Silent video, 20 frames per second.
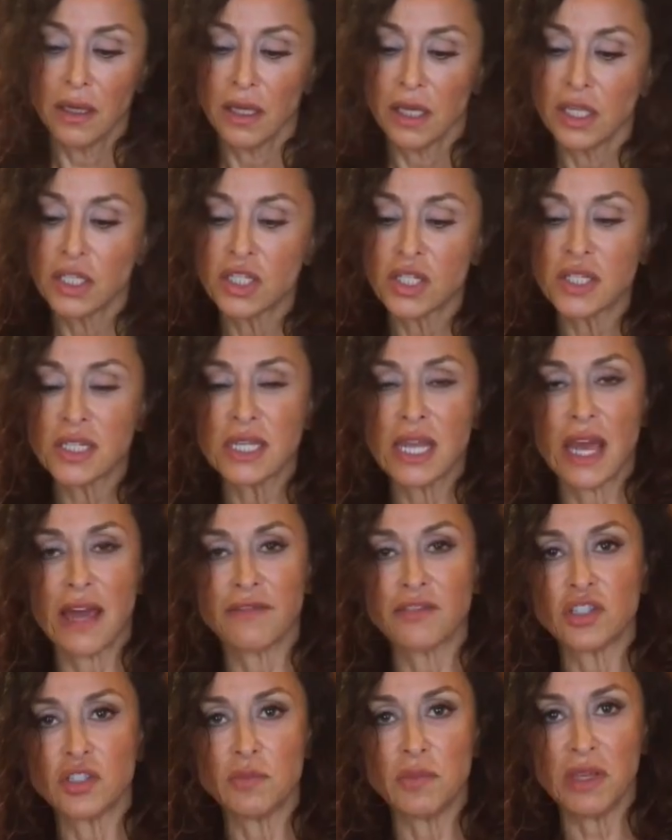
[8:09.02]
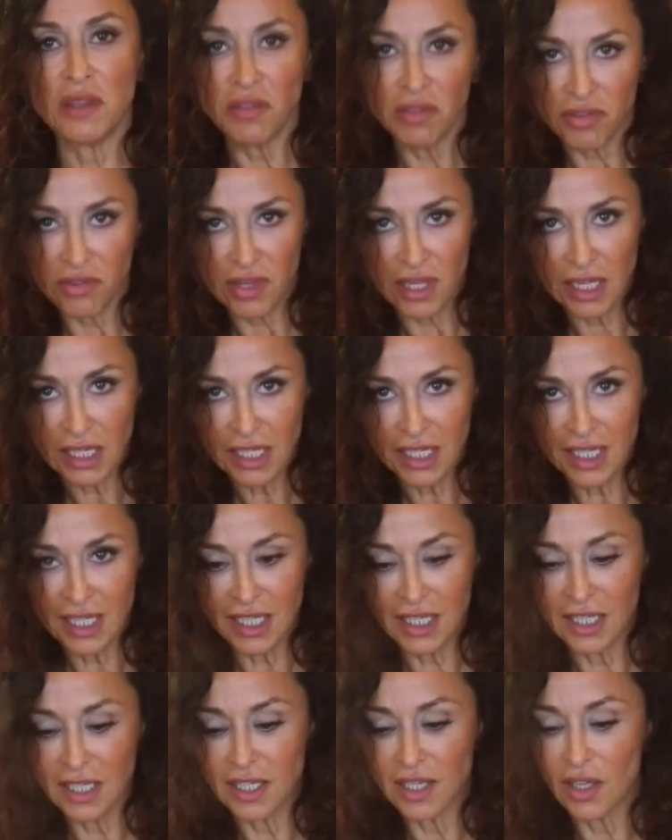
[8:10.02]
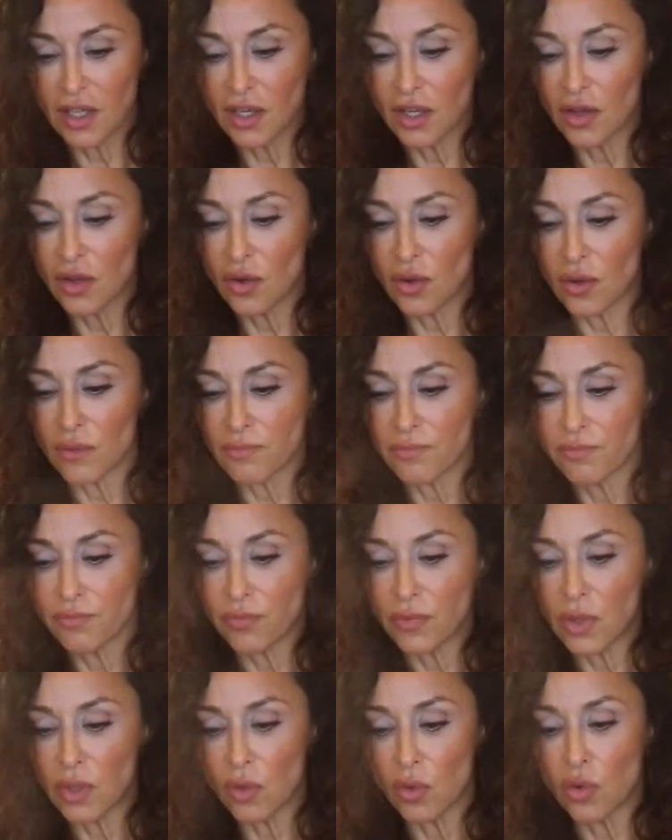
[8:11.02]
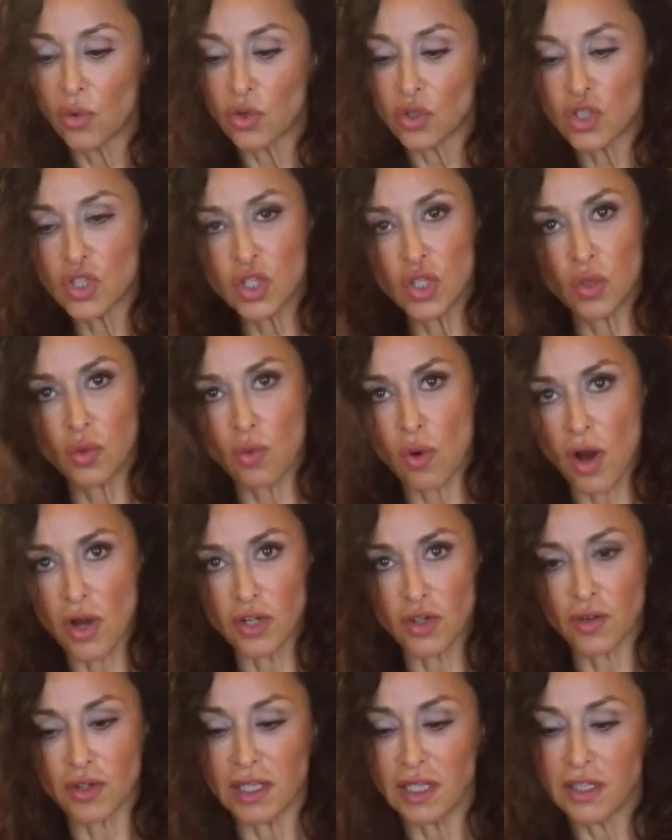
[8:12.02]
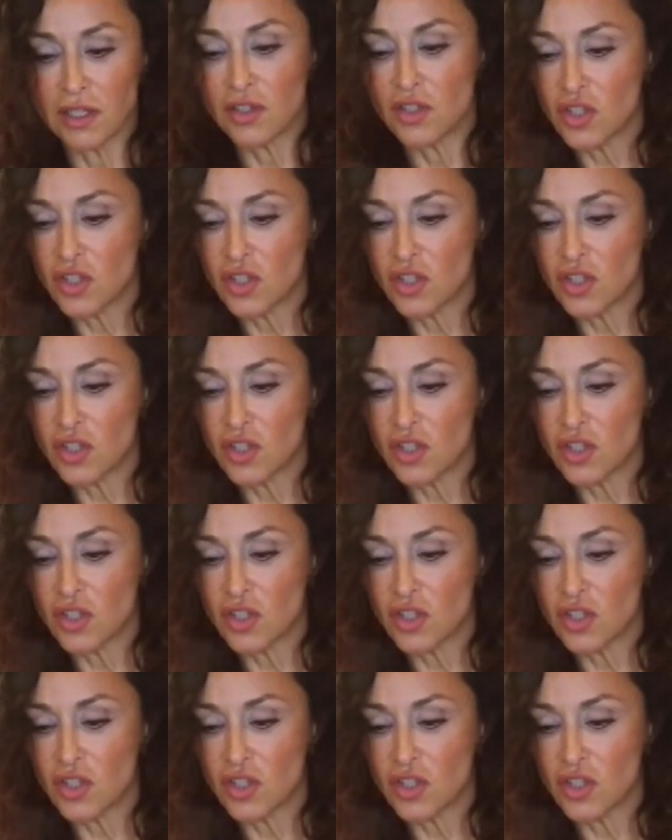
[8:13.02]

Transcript: It doesn't have to be thick or too watery.